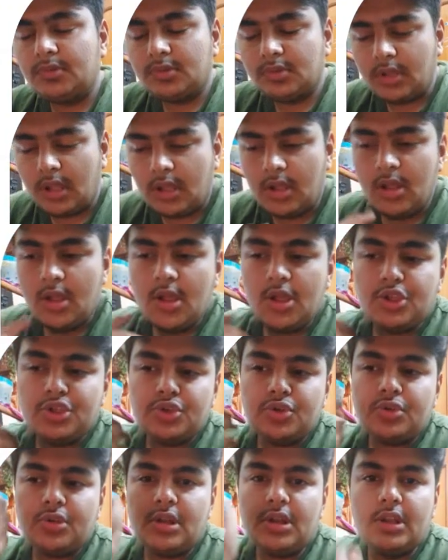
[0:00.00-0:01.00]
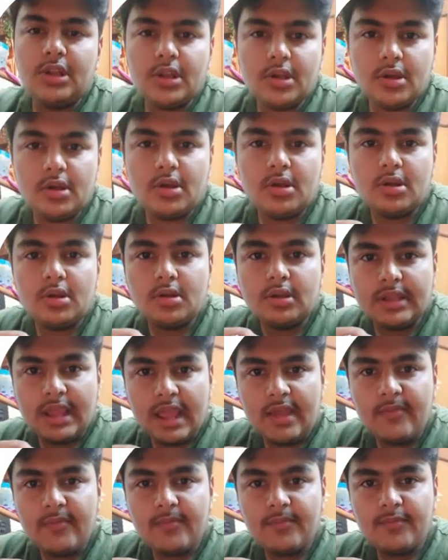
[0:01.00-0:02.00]
Yeah, so the
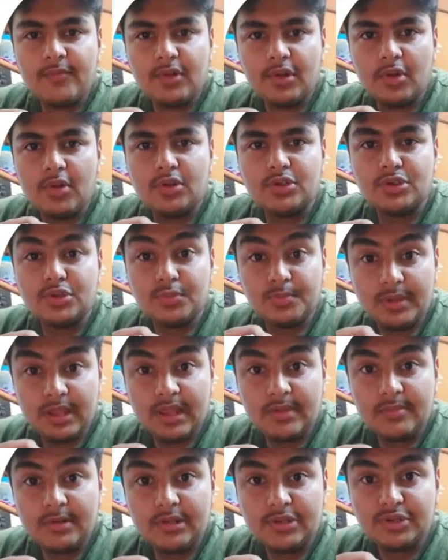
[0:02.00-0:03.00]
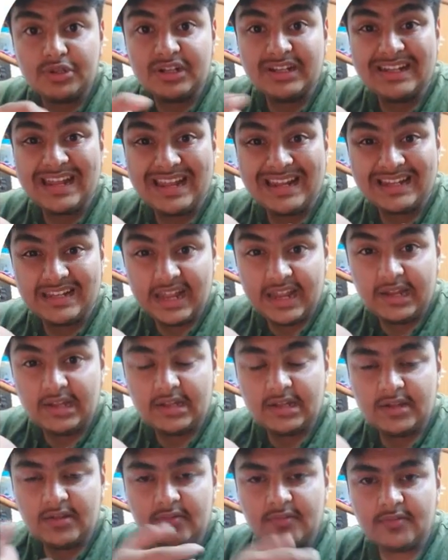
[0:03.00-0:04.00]
NIRCam will also be able to detect
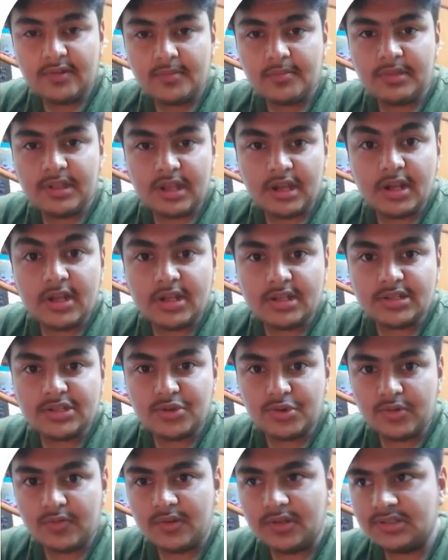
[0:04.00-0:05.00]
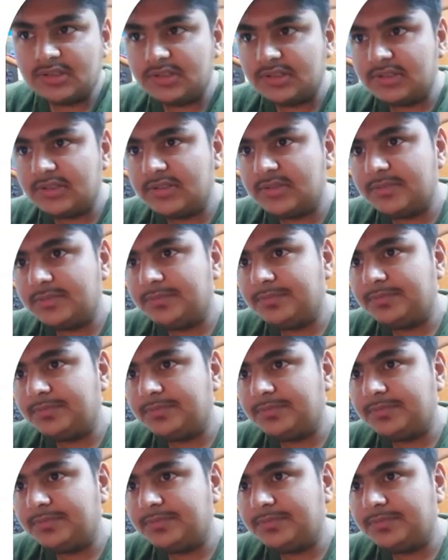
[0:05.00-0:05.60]
light from the earliest universes.